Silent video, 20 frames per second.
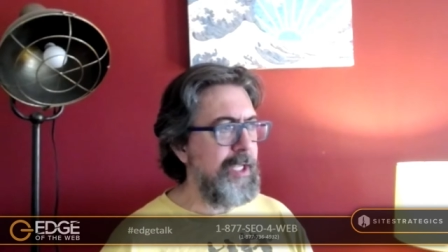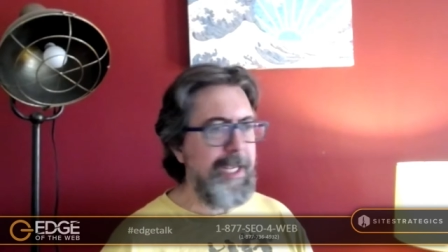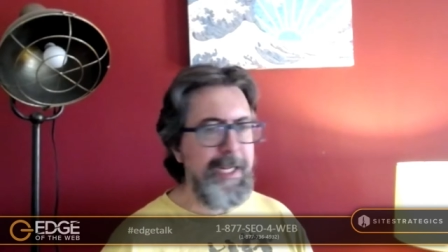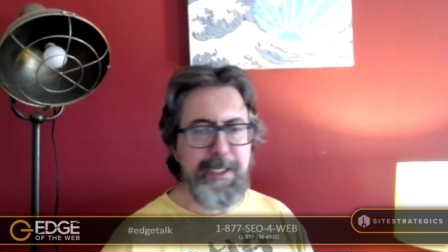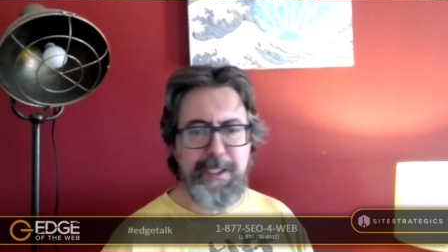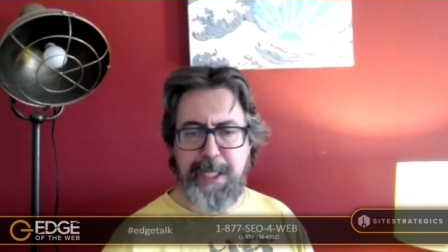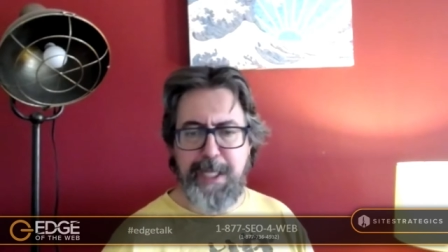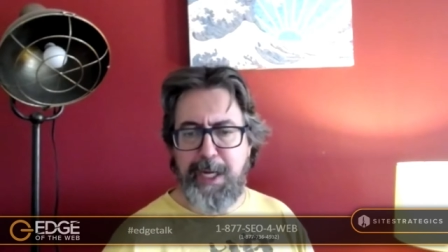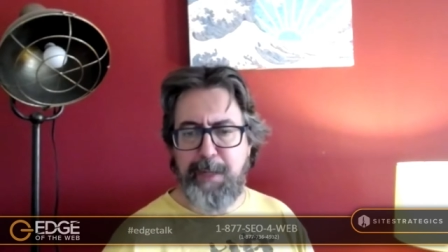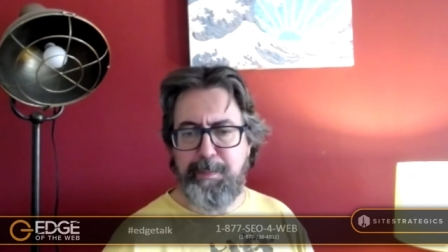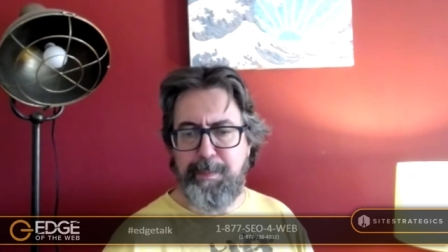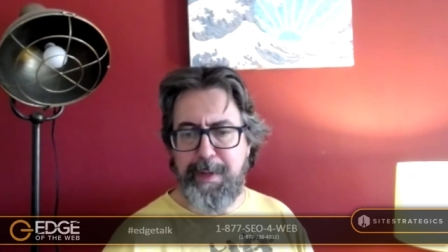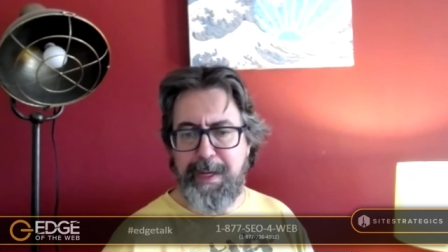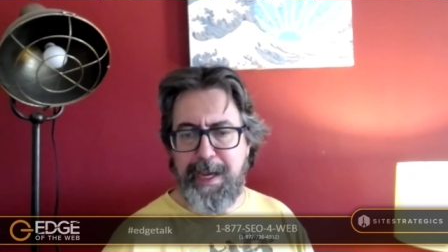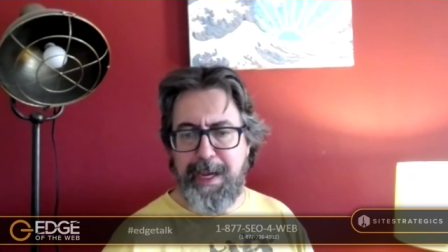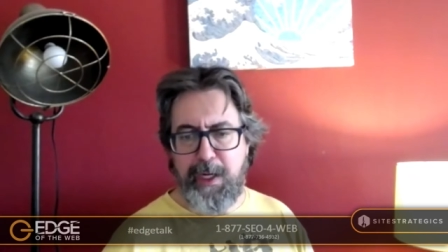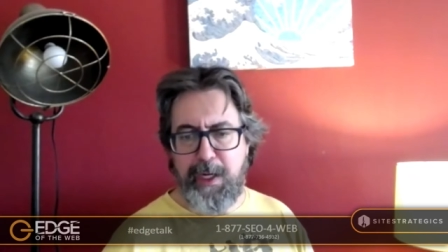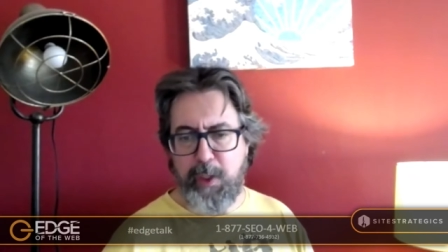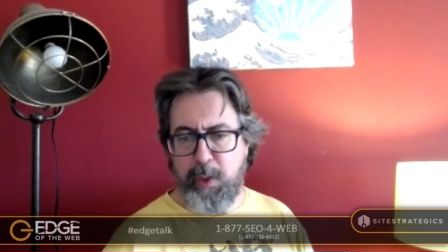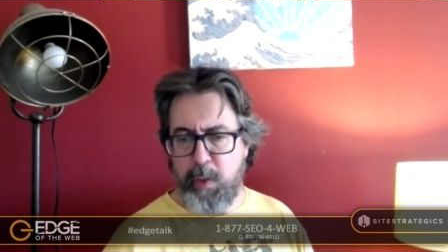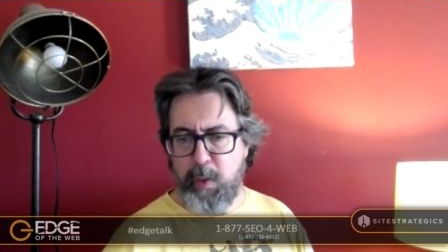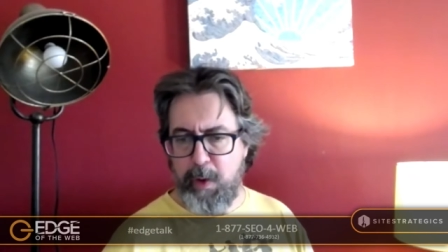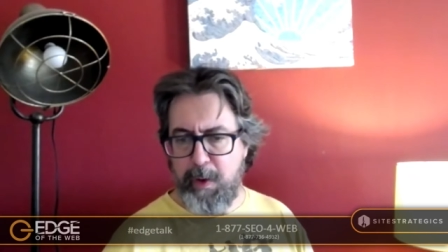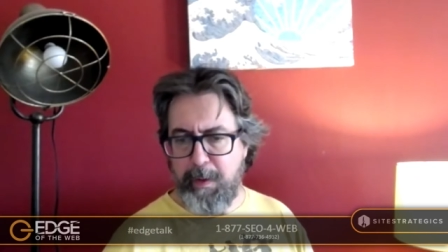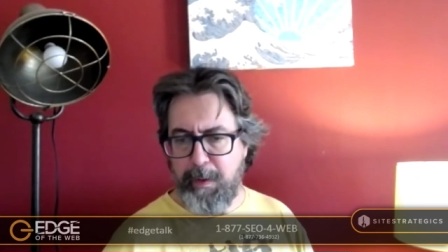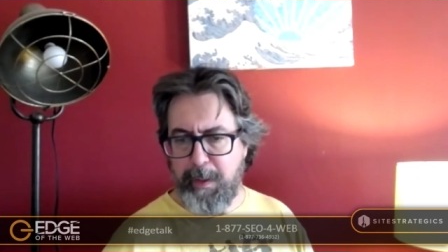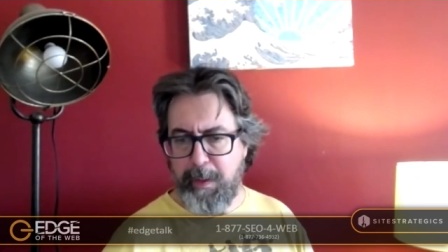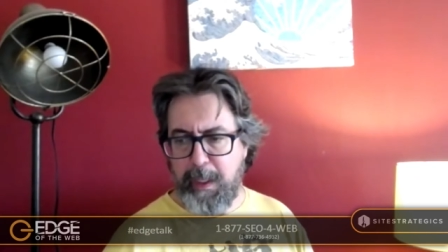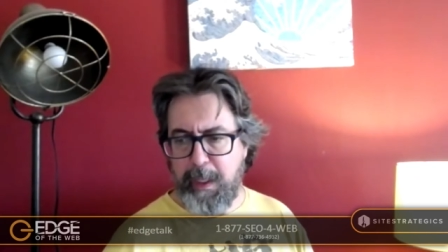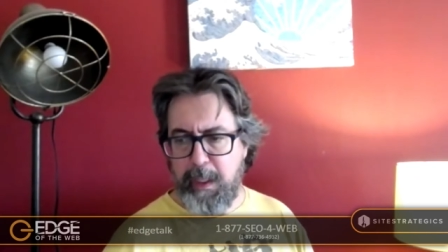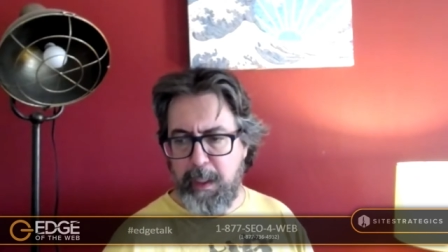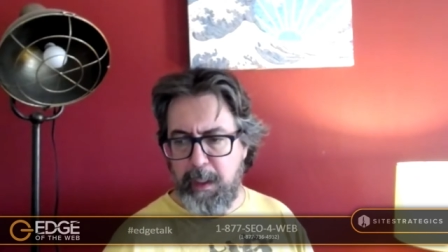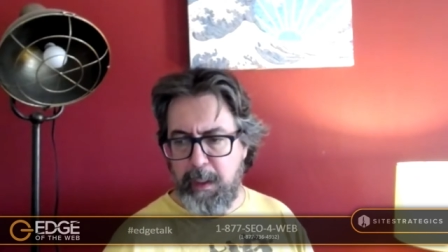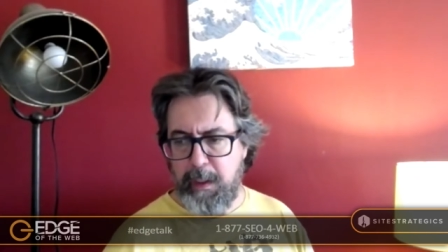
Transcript: the intent behind the query.